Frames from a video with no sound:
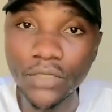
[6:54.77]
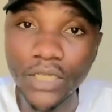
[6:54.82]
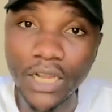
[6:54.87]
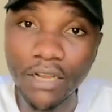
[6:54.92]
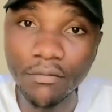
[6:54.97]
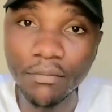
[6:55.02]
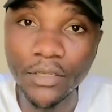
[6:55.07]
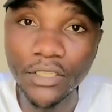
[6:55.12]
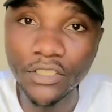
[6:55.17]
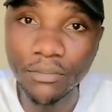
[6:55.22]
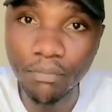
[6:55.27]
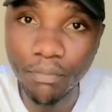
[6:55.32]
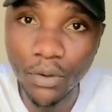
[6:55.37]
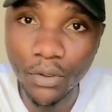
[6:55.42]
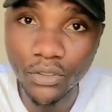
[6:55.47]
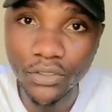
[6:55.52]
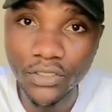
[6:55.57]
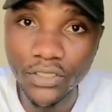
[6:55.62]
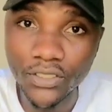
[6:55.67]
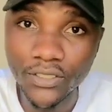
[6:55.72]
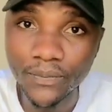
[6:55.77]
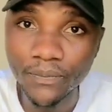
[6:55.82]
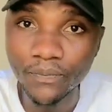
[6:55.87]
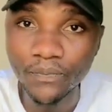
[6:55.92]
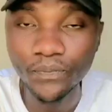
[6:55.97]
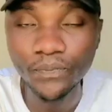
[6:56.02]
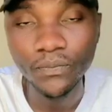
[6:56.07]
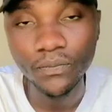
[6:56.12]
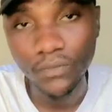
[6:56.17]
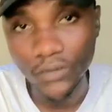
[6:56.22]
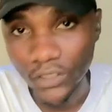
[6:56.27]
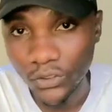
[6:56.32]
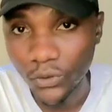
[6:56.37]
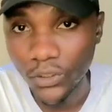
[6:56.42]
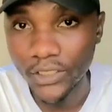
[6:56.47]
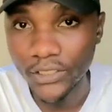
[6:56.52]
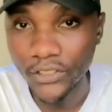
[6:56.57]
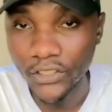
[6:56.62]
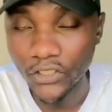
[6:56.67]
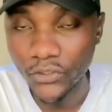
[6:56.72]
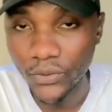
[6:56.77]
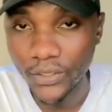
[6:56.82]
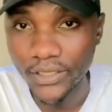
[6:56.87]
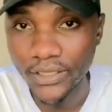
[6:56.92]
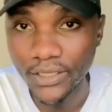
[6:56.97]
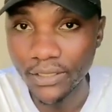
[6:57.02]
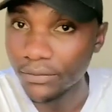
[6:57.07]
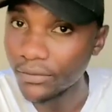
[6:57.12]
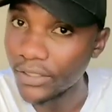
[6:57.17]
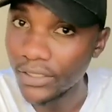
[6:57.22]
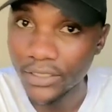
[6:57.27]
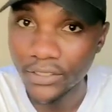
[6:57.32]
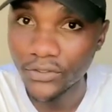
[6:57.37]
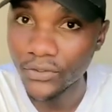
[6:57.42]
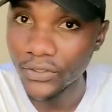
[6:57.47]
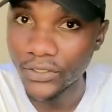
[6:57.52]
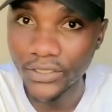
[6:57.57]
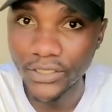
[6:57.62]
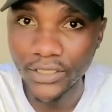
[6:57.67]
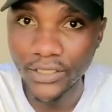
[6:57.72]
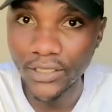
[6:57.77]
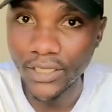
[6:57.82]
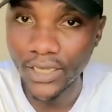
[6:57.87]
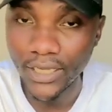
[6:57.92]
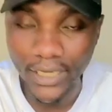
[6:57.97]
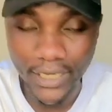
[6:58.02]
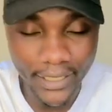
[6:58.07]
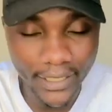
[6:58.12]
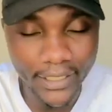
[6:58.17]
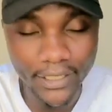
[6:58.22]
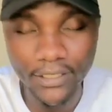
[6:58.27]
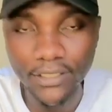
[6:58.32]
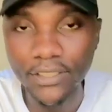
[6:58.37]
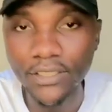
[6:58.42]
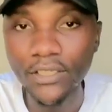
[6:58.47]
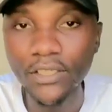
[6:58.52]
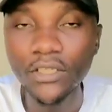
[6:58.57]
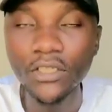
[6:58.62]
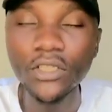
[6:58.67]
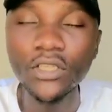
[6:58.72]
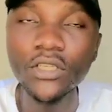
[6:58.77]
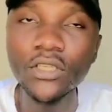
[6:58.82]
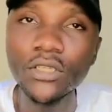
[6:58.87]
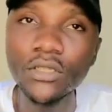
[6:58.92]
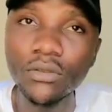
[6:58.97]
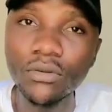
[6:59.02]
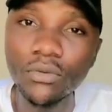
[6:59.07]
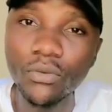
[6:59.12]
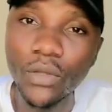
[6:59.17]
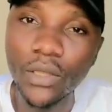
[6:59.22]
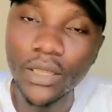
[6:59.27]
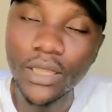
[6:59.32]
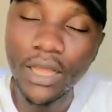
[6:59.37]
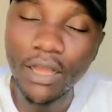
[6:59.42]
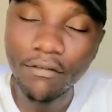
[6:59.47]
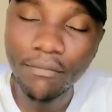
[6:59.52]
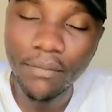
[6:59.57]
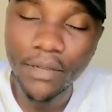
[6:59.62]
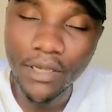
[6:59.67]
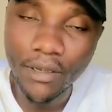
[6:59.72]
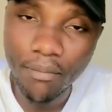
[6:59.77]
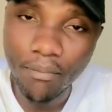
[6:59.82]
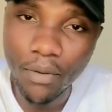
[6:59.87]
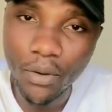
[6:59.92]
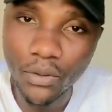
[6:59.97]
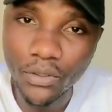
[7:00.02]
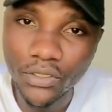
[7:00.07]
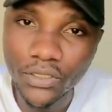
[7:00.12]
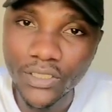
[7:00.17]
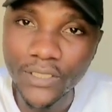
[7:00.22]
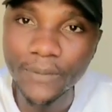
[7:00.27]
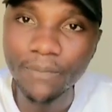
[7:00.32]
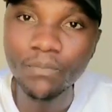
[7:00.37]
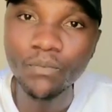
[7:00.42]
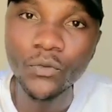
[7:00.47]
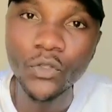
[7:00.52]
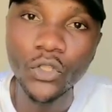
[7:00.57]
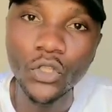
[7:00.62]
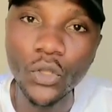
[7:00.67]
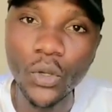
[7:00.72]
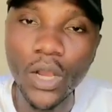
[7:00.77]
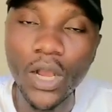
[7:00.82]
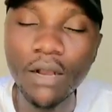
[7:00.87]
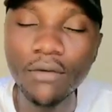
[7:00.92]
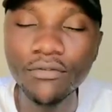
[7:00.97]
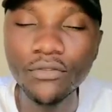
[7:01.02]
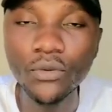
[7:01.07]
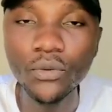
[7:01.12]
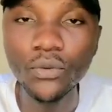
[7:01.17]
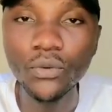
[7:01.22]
government bonds, this one is interesting very interesting i like it with government bonds you have to